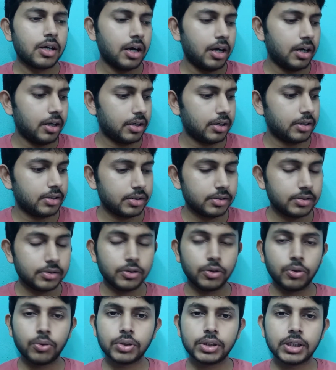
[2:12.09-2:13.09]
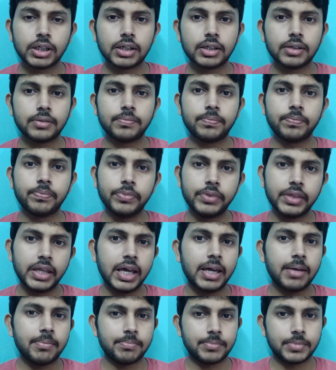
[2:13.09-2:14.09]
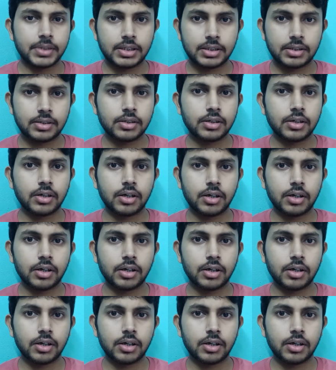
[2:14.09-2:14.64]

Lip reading: know the names